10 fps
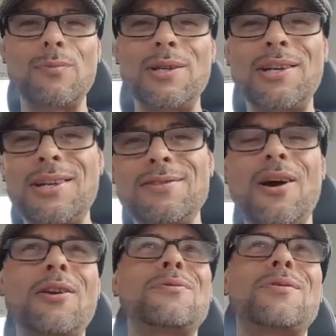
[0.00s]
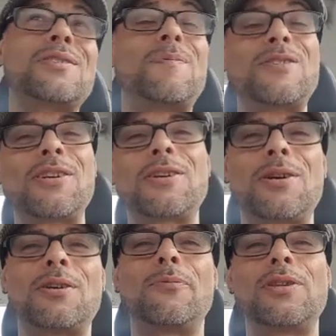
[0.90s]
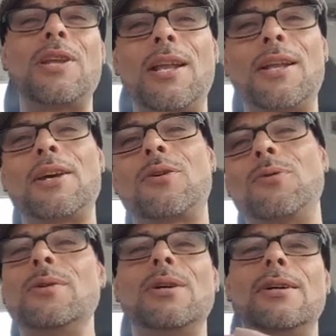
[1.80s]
what the kids are, especially girls, when they're little,